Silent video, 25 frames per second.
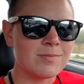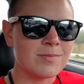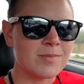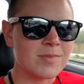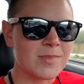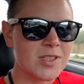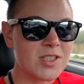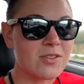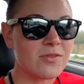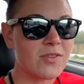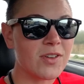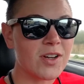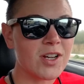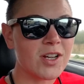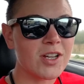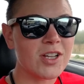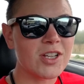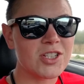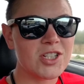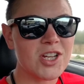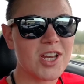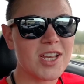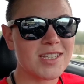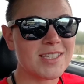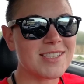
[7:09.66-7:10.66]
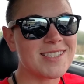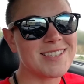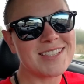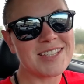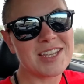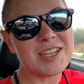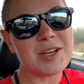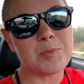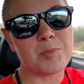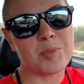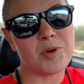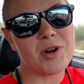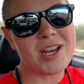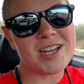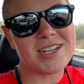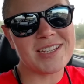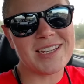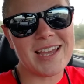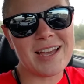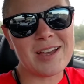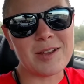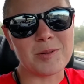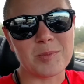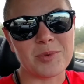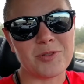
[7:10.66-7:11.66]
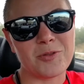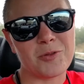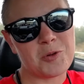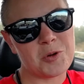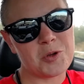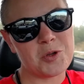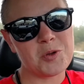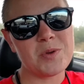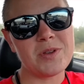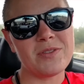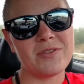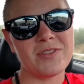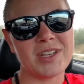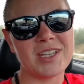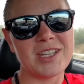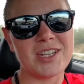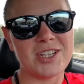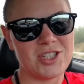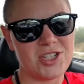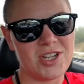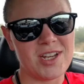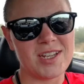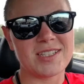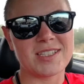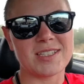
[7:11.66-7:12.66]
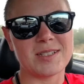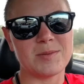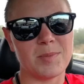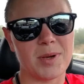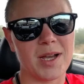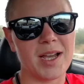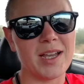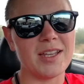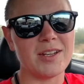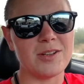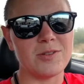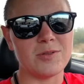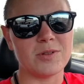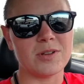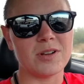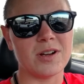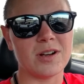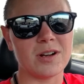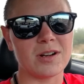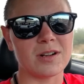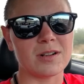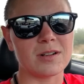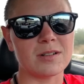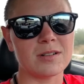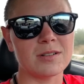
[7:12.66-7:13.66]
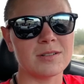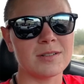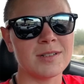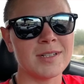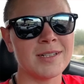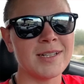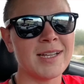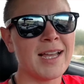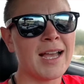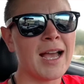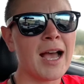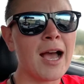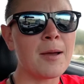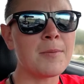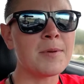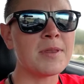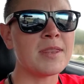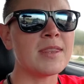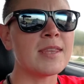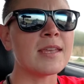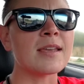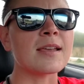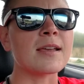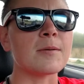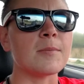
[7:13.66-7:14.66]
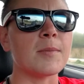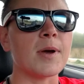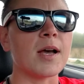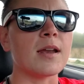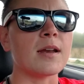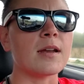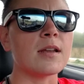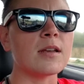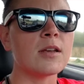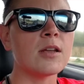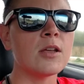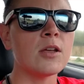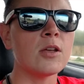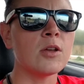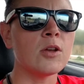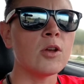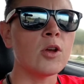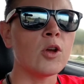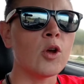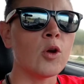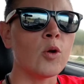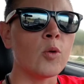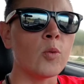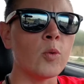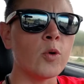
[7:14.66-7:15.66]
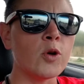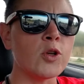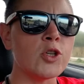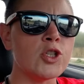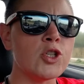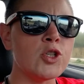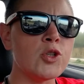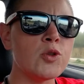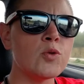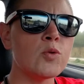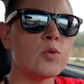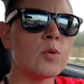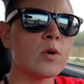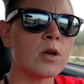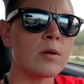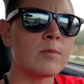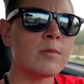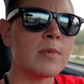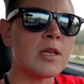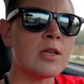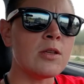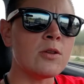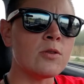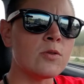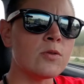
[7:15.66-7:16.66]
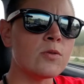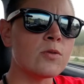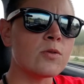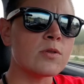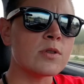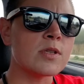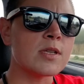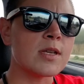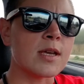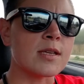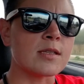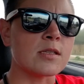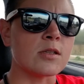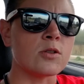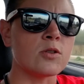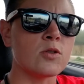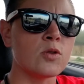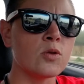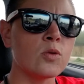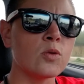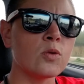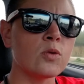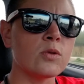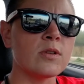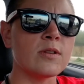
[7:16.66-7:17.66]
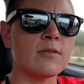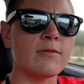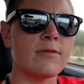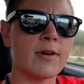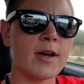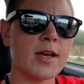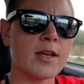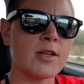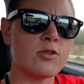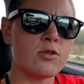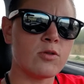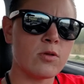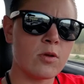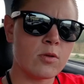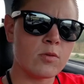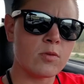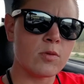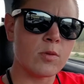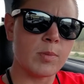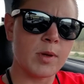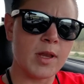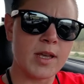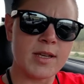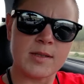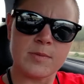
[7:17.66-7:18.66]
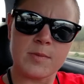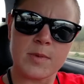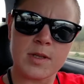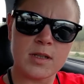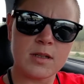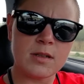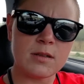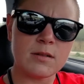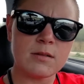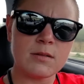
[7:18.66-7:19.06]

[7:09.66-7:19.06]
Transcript: there's a very good chance it's going to break down before you even get a chance to buy a new car. I mean, think about it. Would you want to be used as a tool to find your own replacement?